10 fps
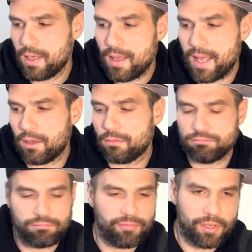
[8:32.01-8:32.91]
L,
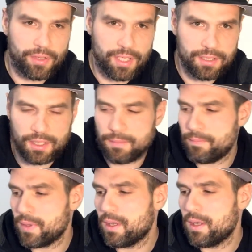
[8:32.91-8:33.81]
very easy,
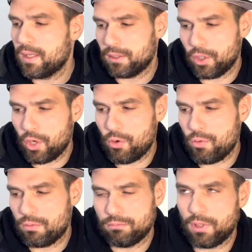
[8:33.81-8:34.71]
low,
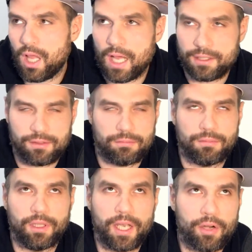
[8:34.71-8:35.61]
lots,
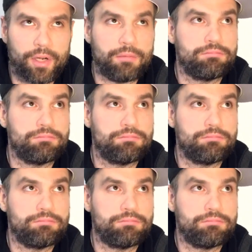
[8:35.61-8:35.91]
Larry.